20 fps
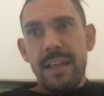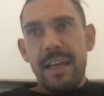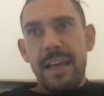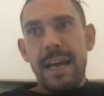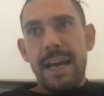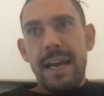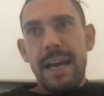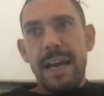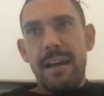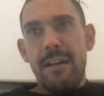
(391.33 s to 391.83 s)

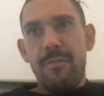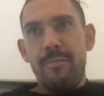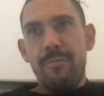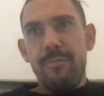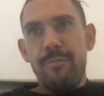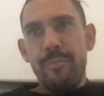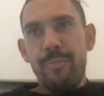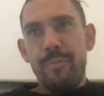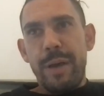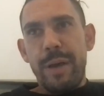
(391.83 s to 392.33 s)

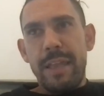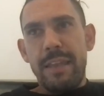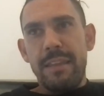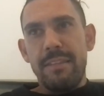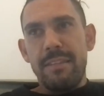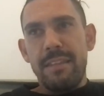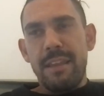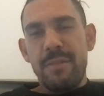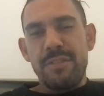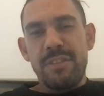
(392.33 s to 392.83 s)
But
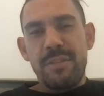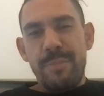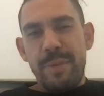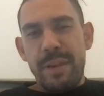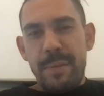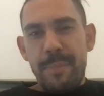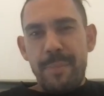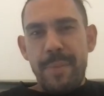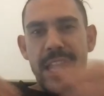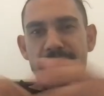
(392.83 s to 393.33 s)
there was a
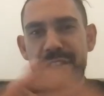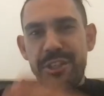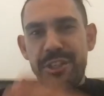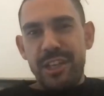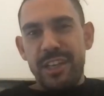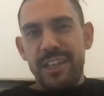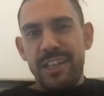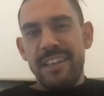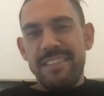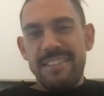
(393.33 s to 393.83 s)
bit of
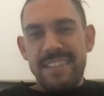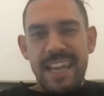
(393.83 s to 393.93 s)
bashing and